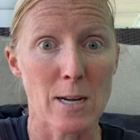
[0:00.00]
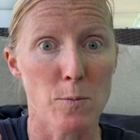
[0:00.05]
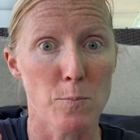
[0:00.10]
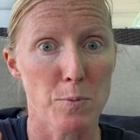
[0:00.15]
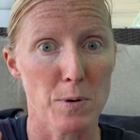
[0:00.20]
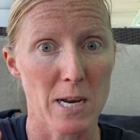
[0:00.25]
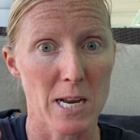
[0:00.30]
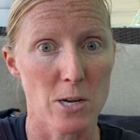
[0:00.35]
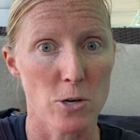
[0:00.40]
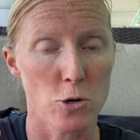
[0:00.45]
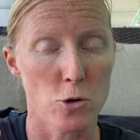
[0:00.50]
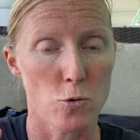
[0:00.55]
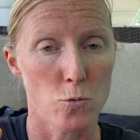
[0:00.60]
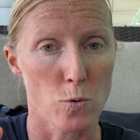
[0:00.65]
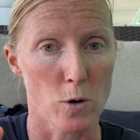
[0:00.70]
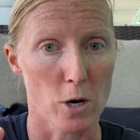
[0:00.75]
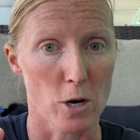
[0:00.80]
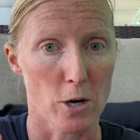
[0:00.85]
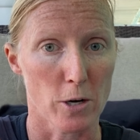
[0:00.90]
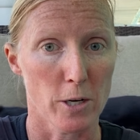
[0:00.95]
a brand new
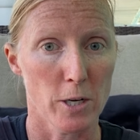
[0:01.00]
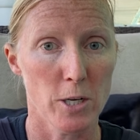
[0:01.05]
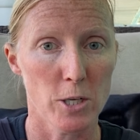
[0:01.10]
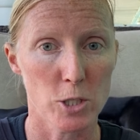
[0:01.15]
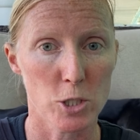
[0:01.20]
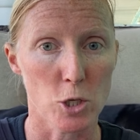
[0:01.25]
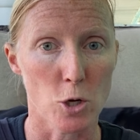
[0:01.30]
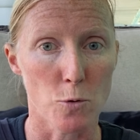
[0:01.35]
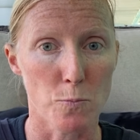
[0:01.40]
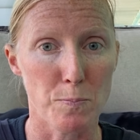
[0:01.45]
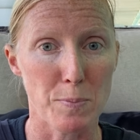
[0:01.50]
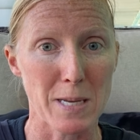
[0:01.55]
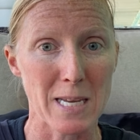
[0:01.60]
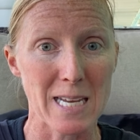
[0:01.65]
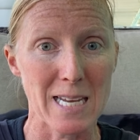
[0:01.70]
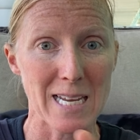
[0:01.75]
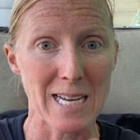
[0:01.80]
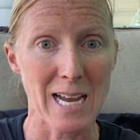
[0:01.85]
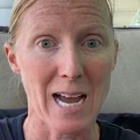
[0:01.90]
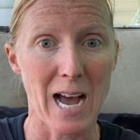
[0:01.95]
word. So
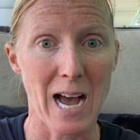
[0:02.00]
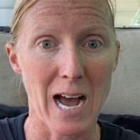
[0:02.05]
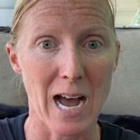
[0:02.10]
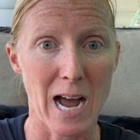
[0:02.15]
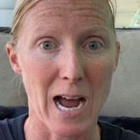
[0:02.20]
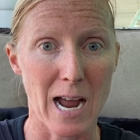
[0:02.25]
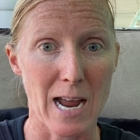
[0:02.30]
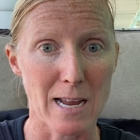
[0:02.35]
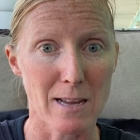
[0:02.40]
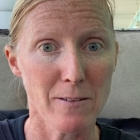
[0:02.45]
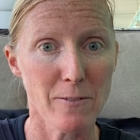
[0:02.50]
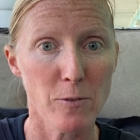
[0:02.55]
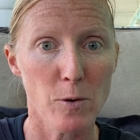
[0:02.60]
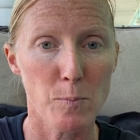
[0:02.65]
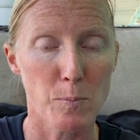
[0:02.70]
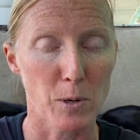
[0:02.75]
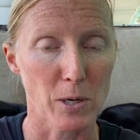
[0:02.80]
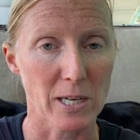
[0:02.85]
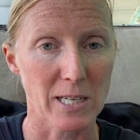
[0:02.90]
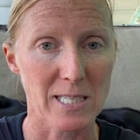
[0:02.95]
beehive,
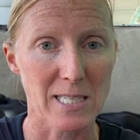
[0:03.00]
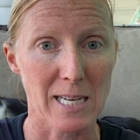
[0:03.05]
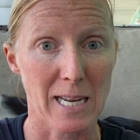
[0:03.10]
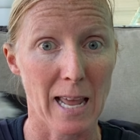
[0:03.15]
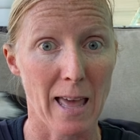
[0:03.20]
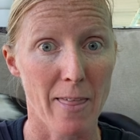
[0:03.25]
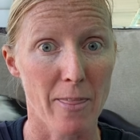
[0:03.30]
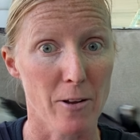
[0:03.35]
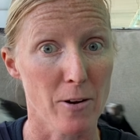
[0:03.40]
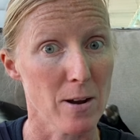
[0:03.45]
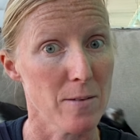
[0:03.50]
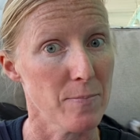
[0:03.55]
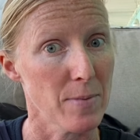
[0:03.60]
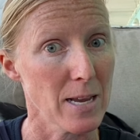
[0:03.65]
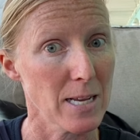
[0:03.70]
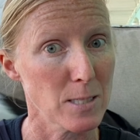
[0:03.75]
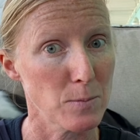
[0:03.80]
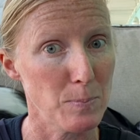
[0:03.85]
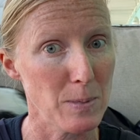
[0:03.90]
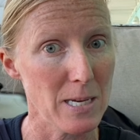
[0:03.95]
put it together, it
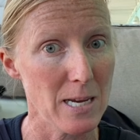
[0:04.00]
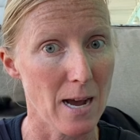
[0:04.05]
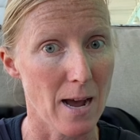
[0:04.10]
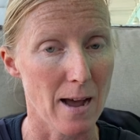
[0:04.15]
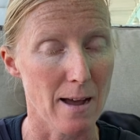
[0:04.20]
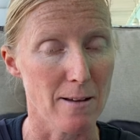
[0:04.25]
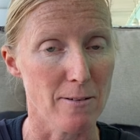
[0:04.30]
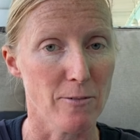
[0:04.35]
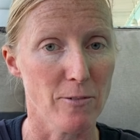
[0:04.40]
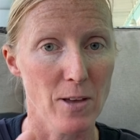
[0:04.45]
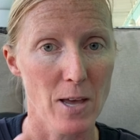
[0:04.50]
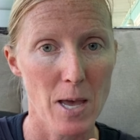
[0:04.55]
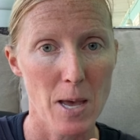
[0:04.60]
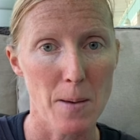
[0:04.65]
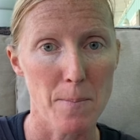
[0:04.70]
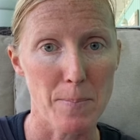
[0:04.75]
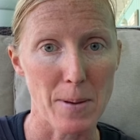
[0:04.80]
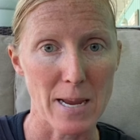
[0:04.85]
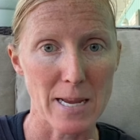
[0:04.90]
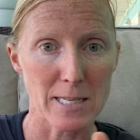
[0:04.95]
makes beehive.
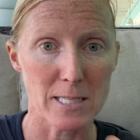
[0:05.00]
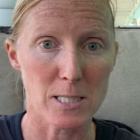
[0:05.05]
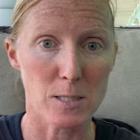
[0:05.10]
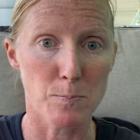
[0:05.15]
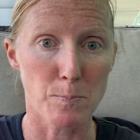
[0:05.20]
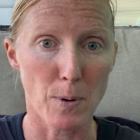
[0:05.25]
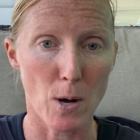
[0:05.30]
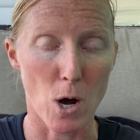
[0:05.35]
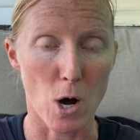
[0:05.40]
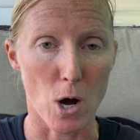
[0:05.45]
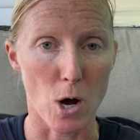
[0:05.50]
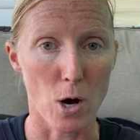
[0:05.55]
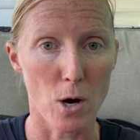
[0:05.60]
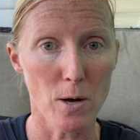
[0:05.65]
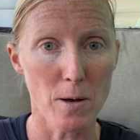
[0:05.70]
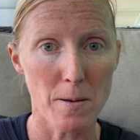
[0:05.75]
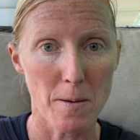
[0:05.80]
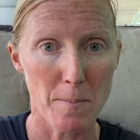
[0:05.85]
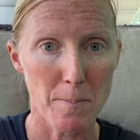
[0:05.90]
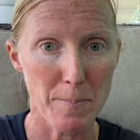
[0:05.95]

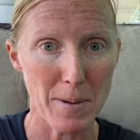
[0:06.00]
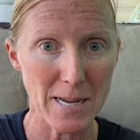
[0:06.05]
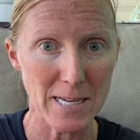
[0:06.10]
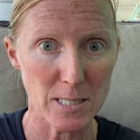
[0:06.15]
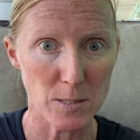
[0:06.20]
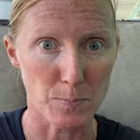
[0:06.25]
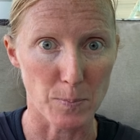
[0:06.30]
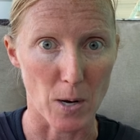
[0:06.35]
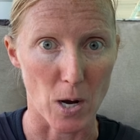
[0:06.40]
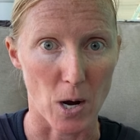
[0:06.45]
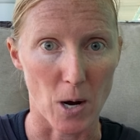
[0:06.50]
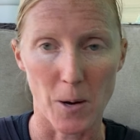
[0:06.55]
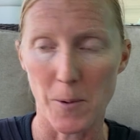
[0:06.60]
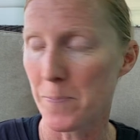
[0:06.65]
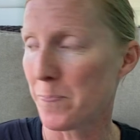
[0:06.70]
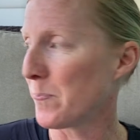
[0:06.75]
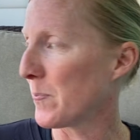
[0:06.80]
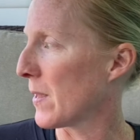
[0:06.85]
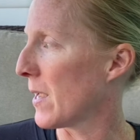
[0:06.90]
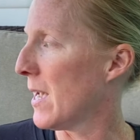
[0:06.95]
Baseball, baseball.
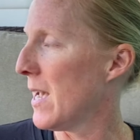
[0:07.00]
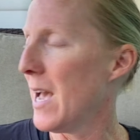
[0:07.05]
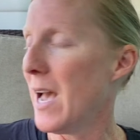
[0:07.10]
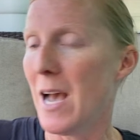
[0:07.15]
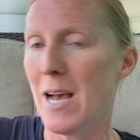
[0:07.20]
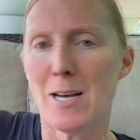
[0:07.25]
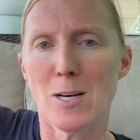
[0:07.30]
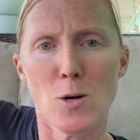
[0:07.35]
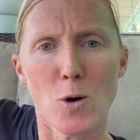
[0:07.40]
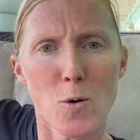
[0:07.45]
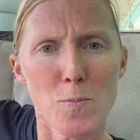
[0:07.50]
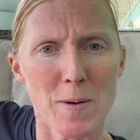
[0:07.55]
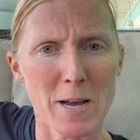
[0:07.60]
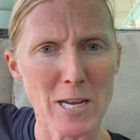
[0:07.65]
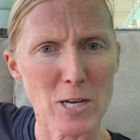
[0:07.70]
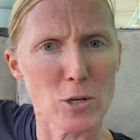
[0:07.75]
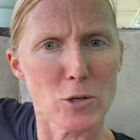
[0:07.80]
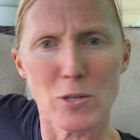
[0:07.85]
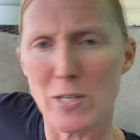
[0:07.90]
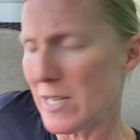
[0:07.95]
Oh my
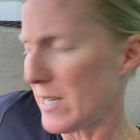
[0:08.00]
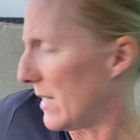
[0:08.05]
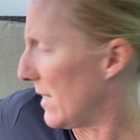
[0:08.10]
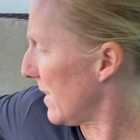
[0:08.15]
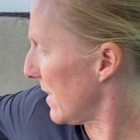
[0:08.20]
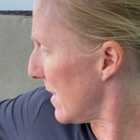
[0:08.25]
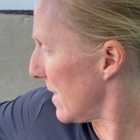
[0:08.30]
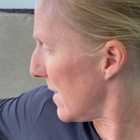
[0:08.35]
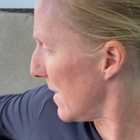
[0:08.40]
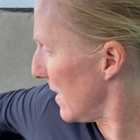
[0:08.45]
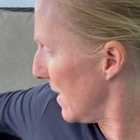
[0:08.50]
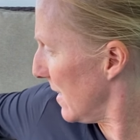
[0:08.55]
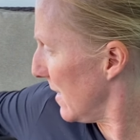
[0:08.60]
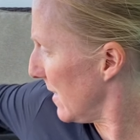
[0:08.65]
goodness.